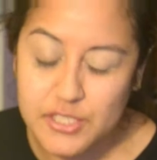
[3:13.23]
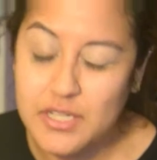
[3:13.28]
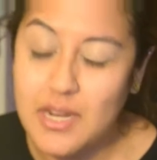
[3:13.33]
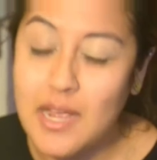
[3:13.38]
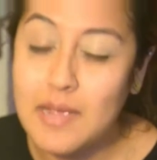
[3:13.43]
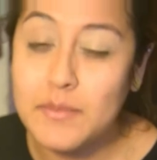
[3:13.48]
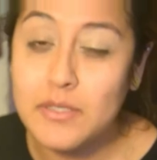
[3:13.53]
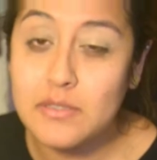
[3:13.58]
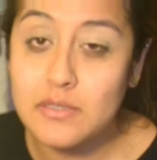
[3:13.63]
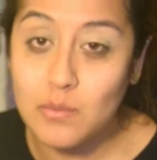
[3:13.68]

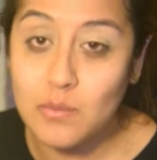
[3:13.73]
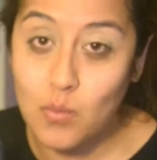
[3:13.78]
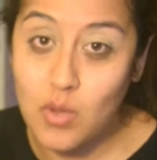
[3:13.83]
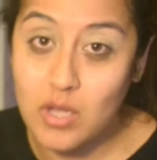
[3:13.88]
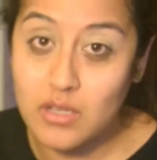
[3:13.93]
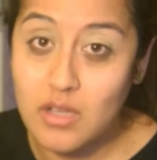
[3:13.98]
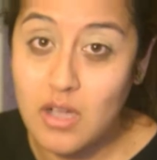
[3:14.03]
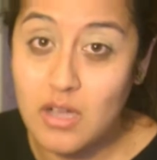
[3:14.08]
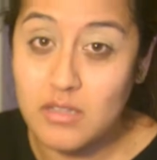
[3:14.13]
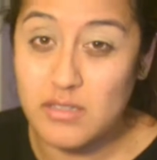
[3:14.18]
I'm using
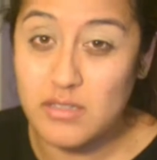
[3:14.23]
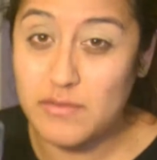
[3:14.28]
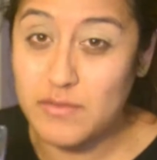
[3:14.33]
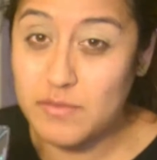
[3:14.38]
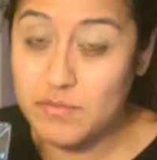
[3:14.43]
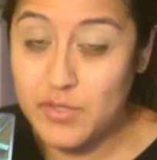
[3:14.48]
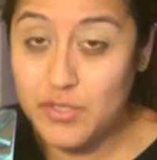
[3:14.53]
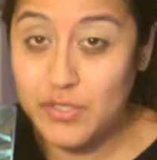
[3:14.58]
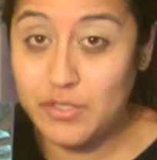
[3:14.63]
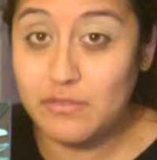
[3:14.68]
one color
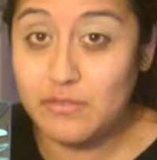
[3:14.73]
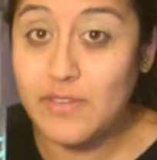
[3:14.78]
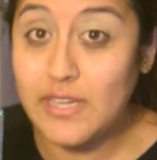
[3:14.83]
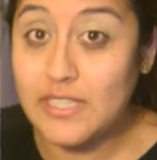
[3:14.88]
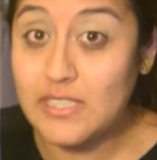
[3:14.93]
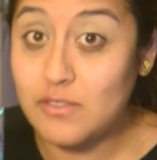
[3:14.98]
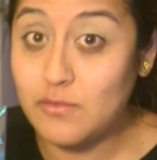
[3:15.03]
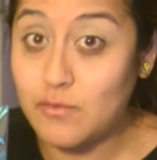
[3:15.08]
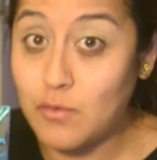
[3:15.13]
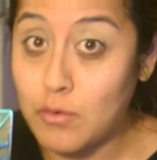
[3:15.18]
from the new
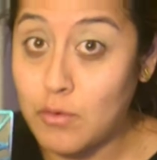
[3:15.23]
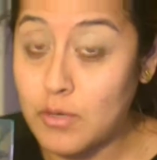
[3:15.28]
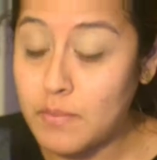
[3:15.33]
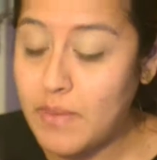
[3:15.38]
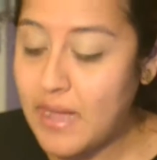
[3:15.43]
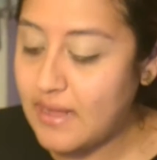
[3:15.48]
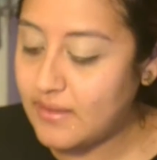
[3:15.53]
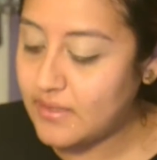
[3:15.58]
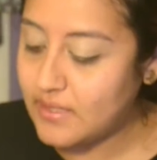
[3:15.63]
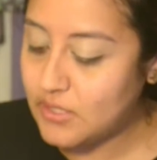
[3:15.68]
Vice 4
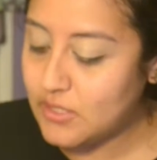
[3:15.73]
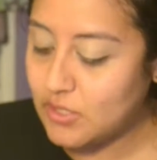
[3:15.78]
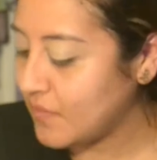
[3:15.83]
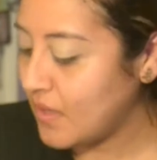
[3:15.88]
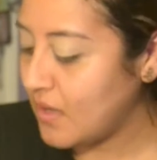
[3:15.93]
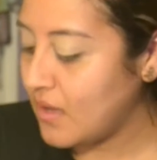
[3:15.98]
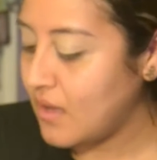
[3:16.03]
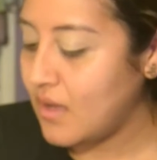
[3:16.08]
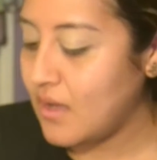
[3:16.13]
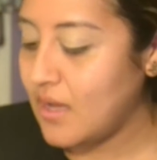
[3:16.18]
palette.
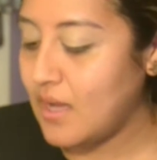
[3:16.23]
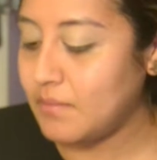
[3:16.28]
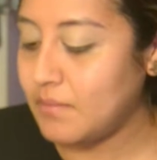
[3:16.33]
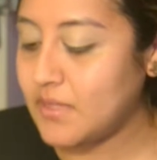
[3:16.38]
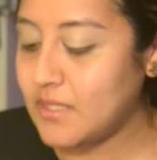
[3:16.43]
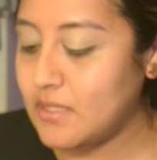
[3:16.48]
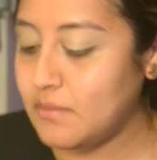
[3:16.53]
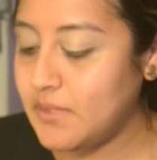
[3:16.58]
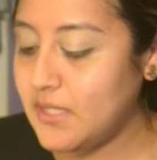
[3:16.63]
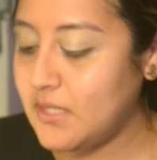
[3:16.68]
I'm
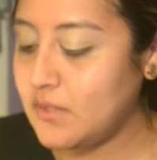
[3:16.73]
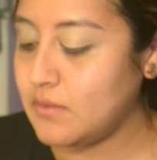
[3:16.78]
going to be